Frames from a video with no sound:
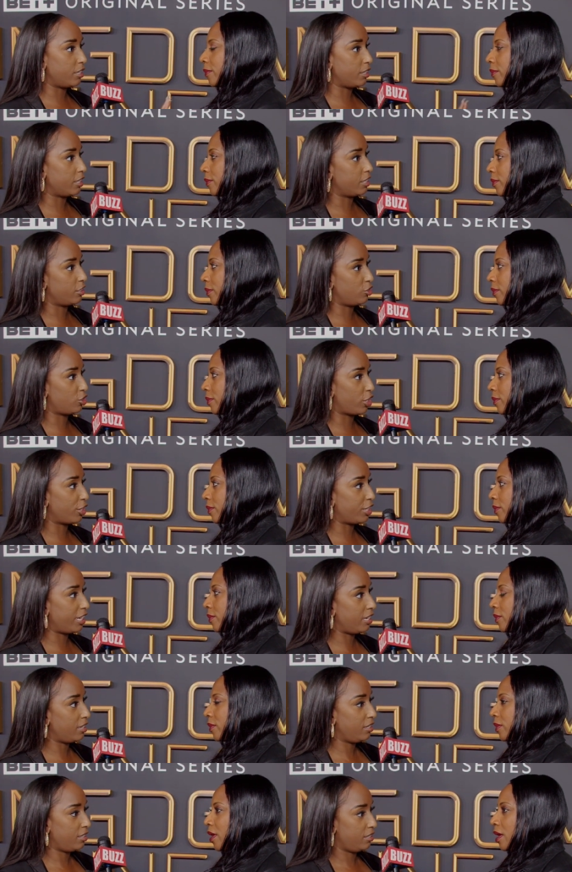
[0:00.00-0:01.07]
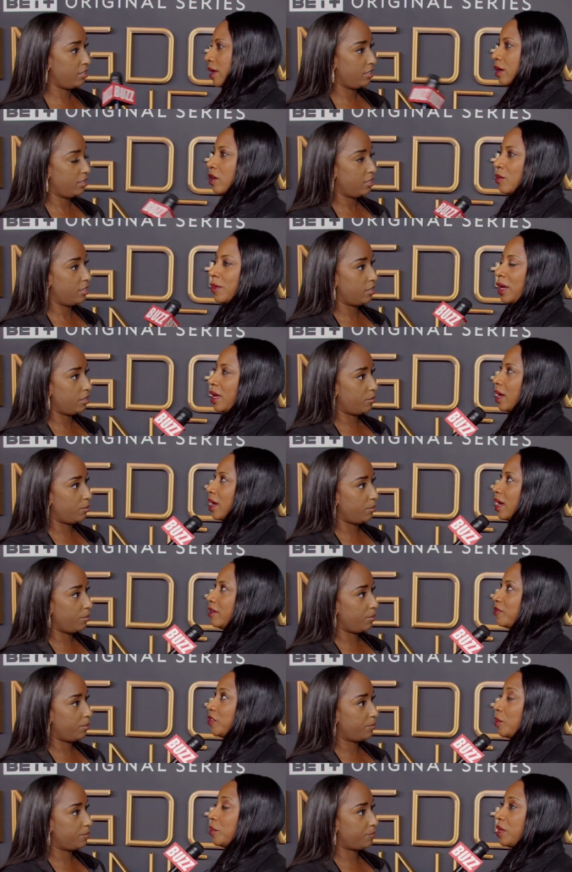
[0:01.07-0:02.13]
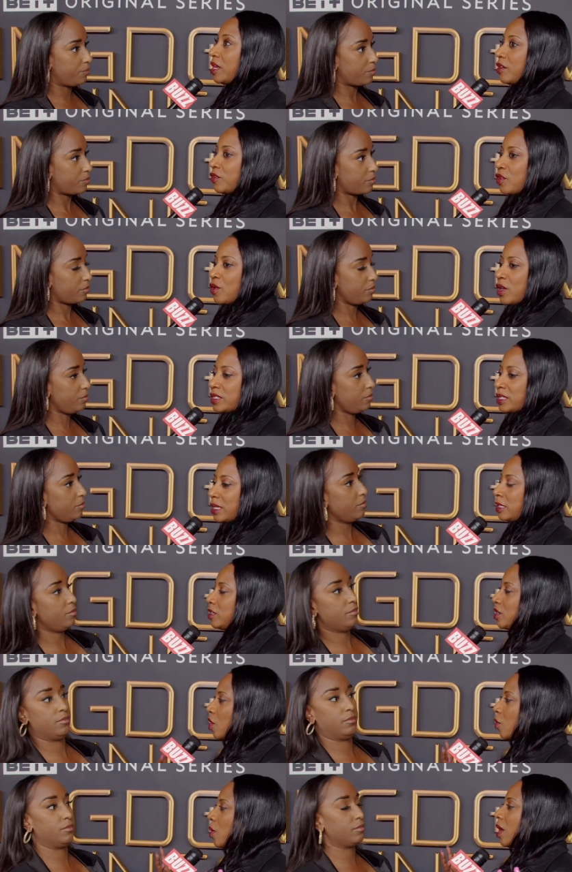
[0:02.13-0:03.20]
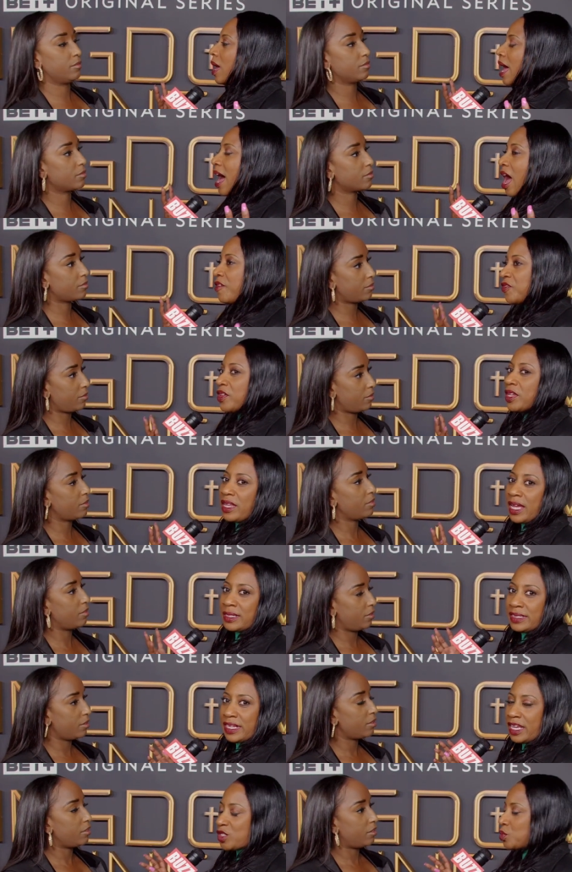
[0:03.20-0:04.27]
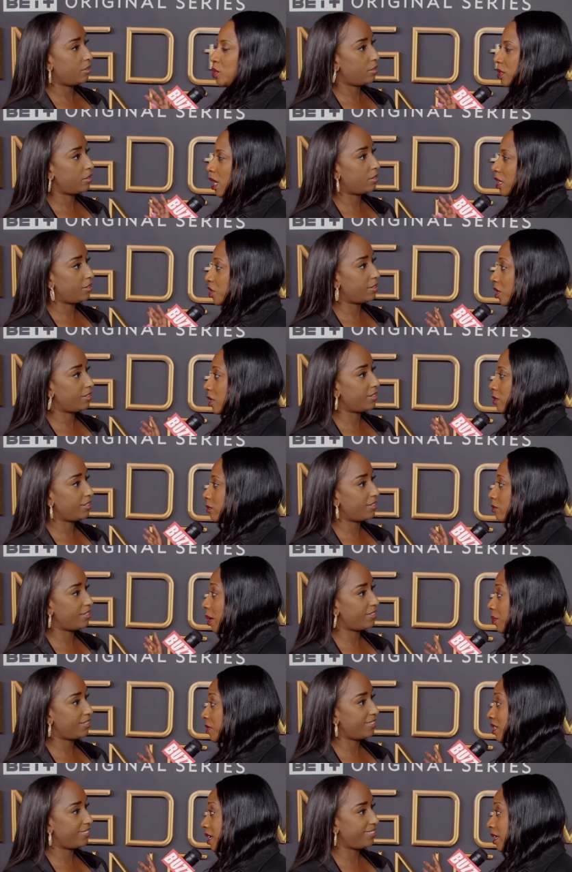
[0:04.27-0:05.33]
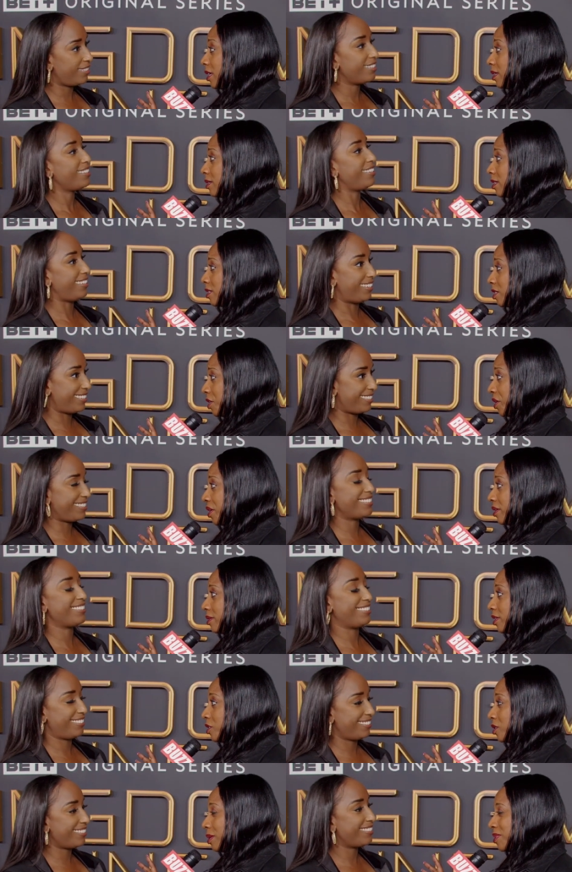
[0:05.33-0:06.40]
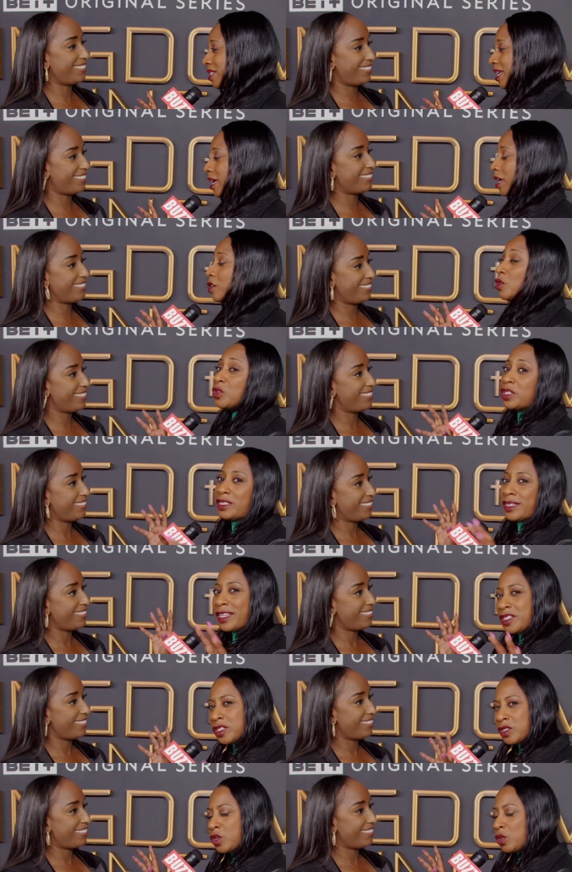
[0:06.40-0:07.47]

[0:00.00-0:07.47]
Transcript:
Speaker 1: your journey? Oh my
Speaker 2: God. For me, of course, you know, I feel like dance was underrepresented this year. You know what I'm saying? Usually they just